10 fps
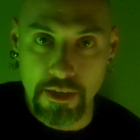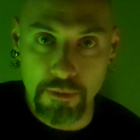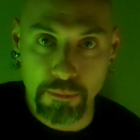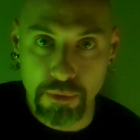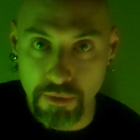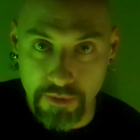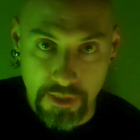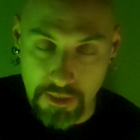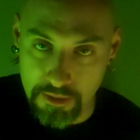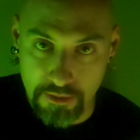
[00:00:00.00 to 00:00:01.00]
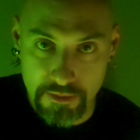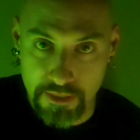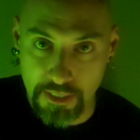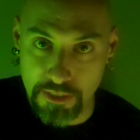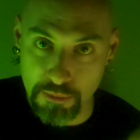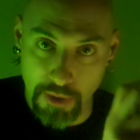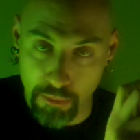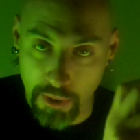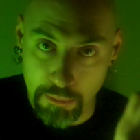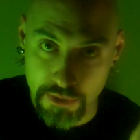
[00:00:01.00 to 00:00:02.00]
improving Satanism by
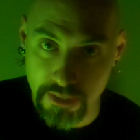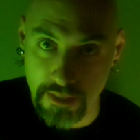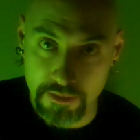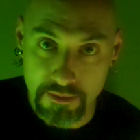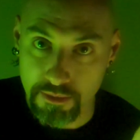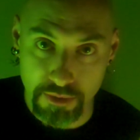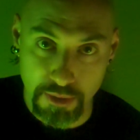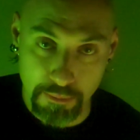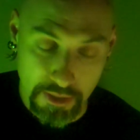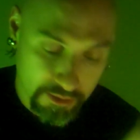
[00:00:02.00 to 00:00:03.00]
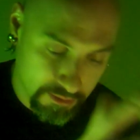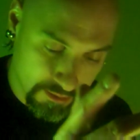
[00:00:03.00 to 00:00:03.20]
1% or something.